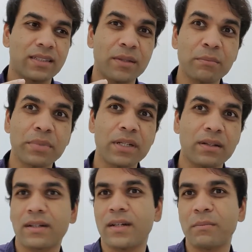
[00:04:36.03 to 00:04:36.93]
simple
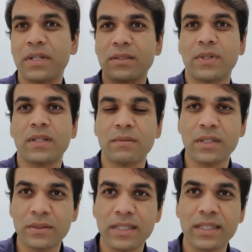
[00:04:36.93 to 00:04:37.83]
or complex, whatever
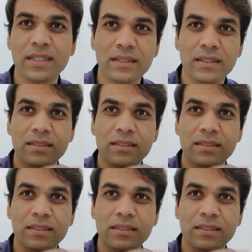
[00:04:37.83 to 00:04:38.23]
you think.